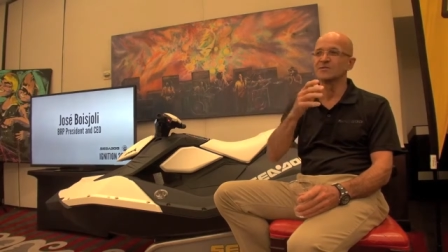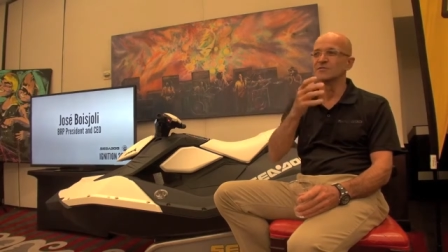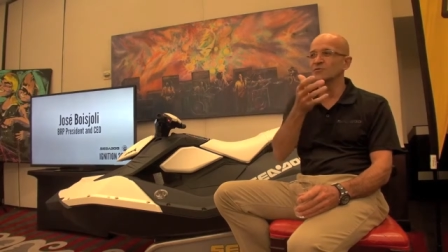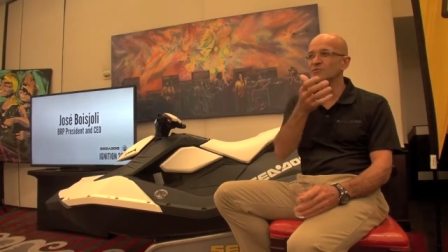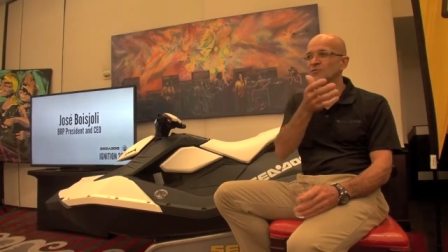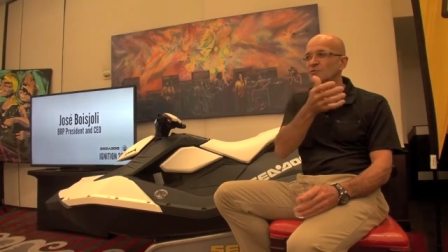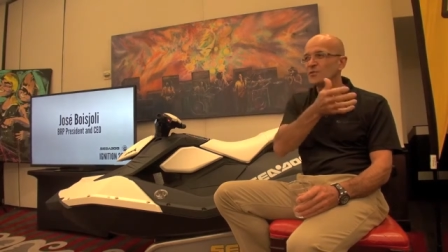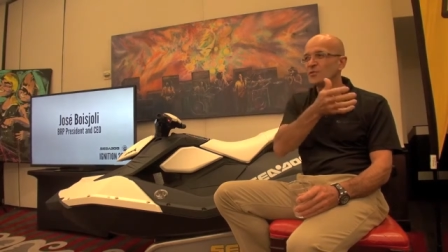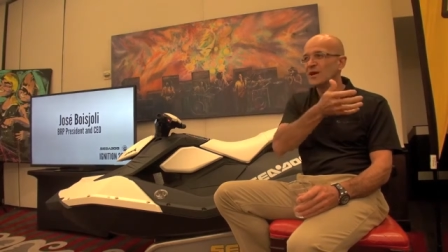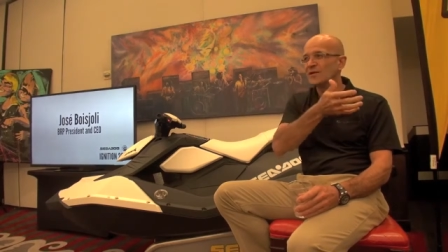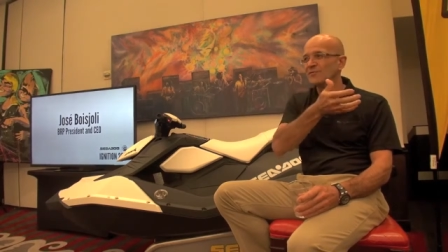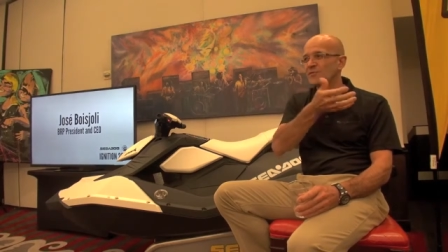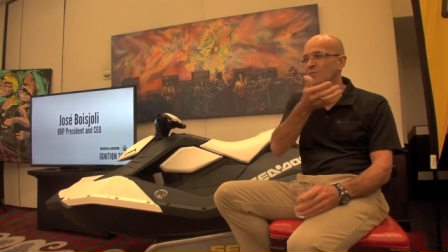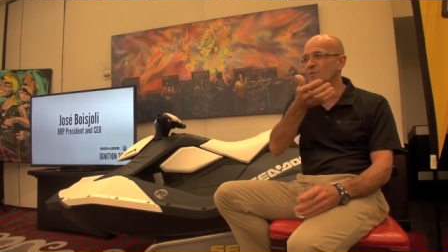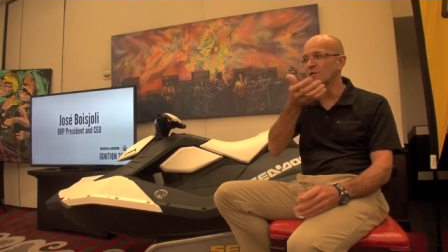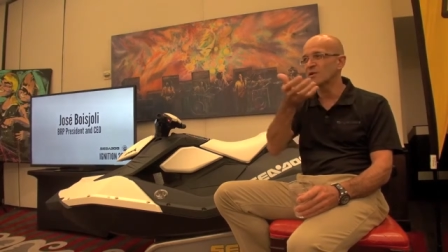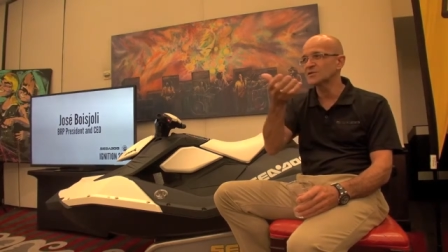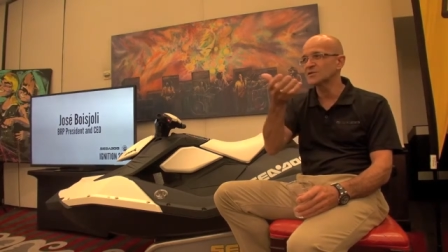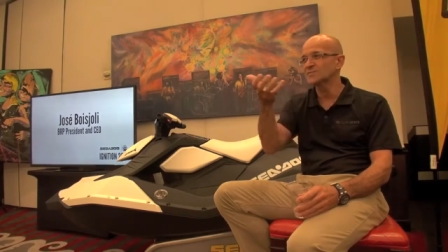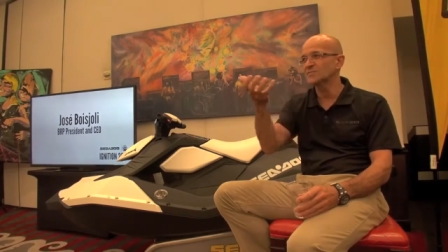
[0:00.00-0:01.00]
You know we have a
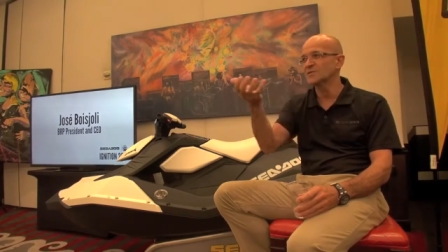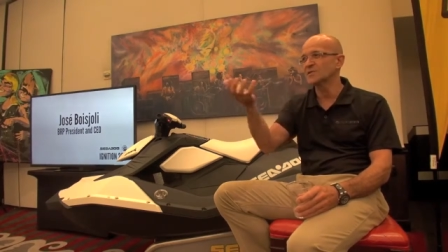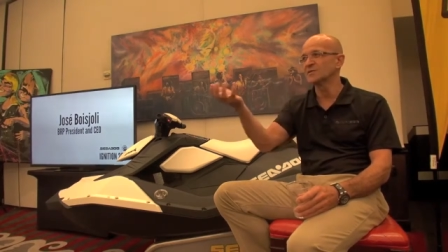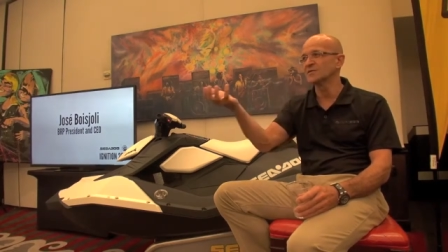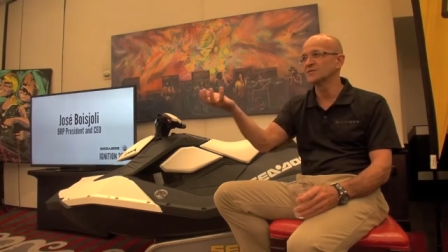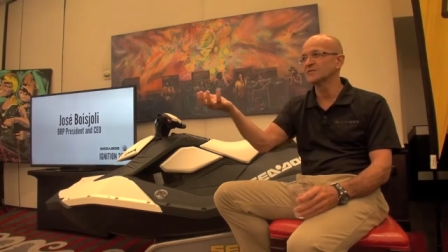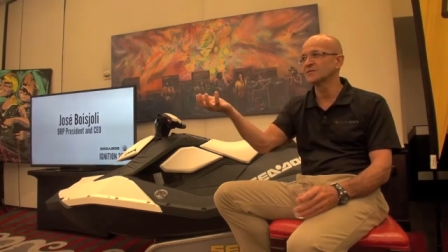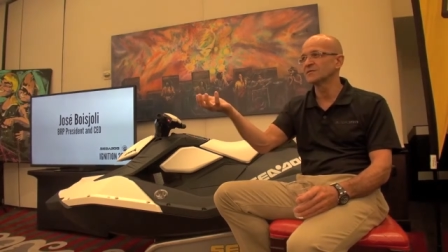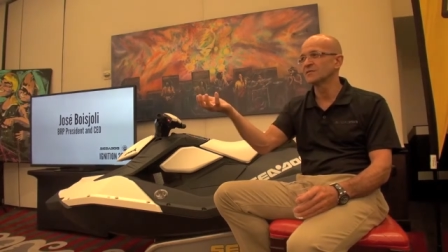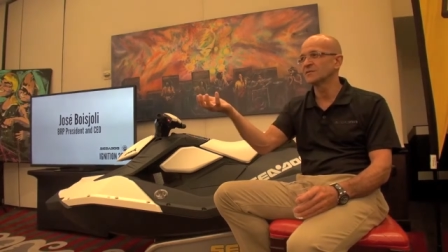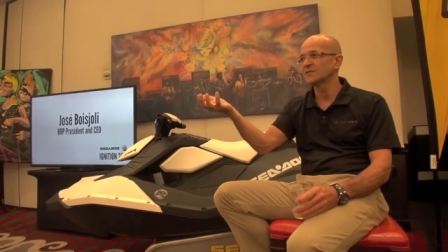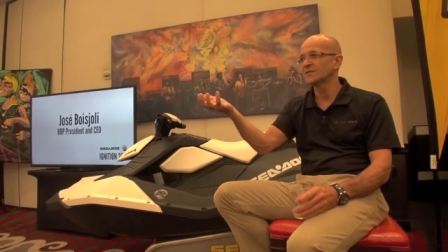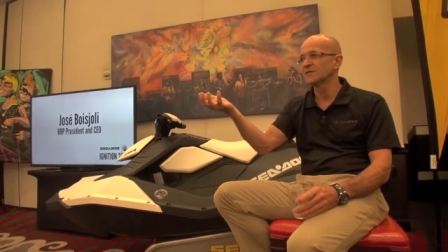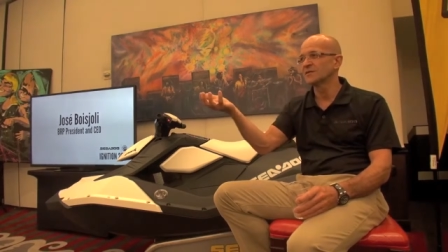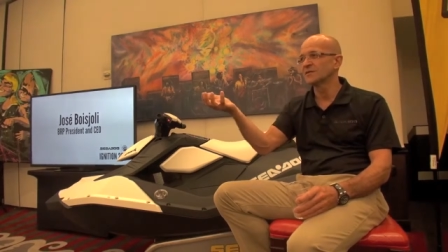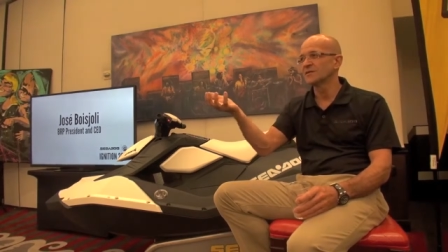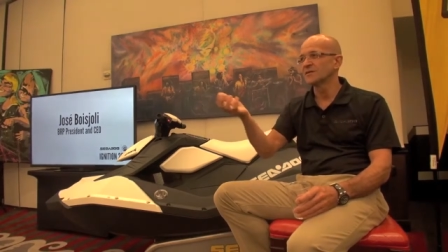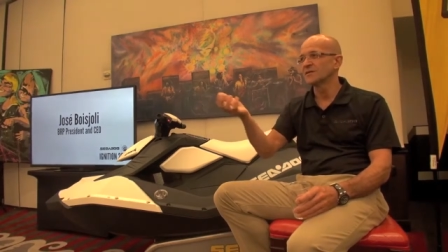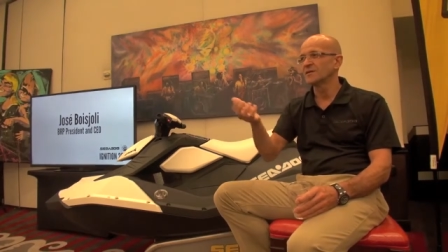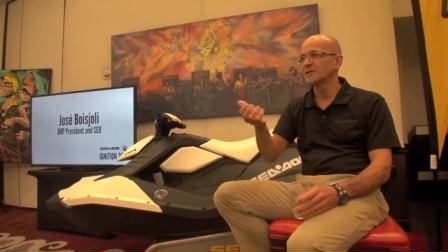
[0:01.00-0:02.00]
parts bin
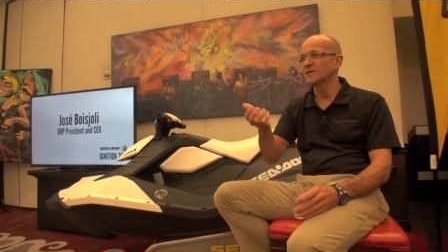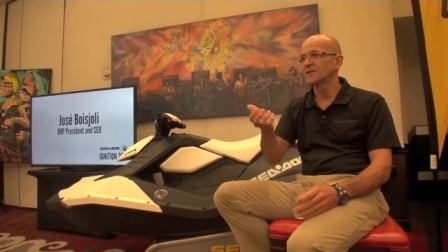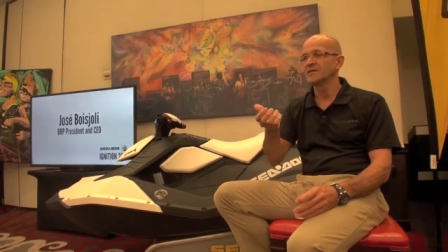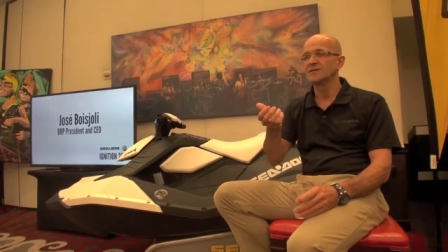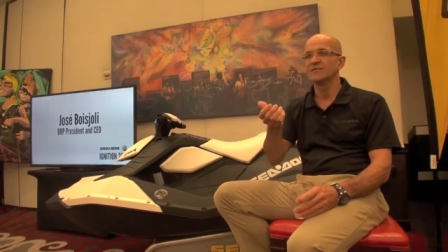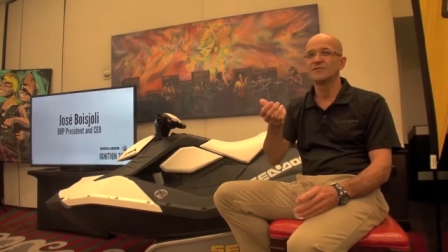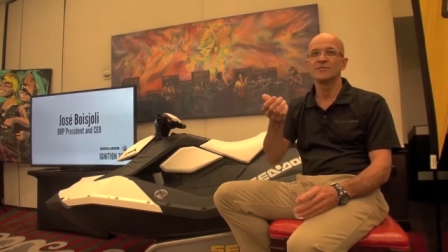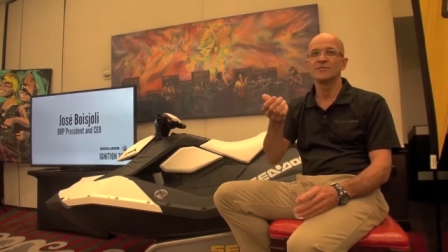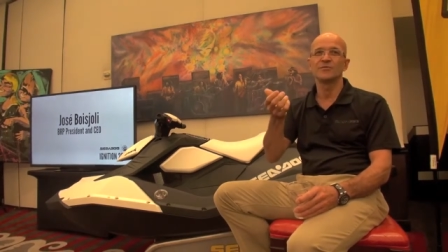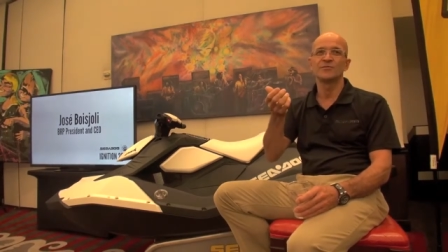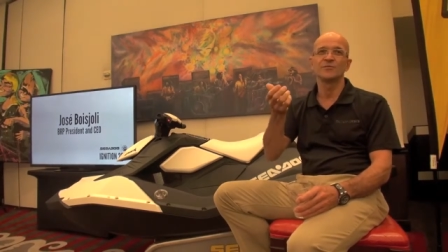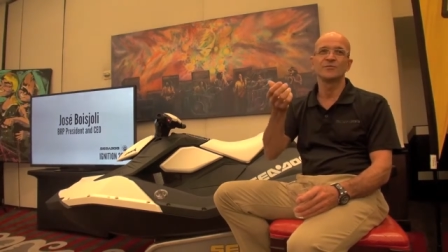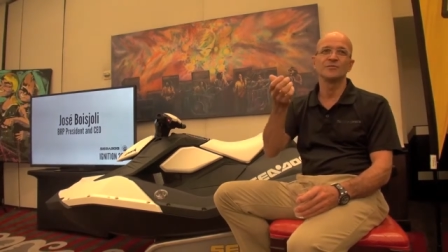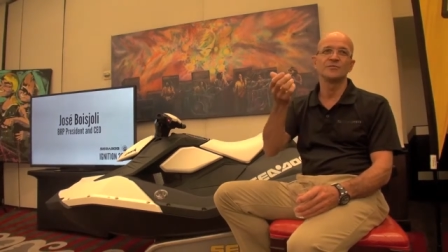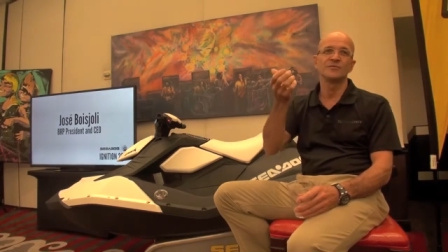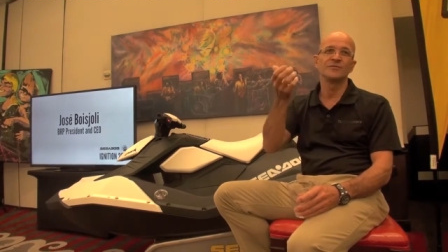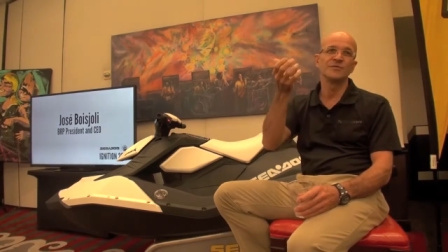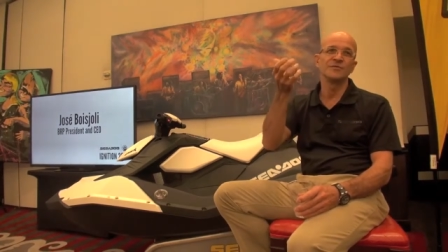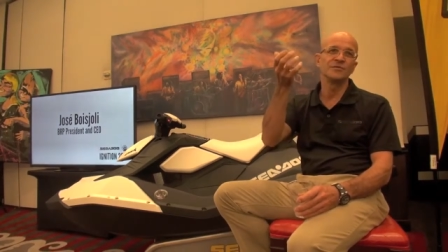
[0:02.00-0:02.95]
and if you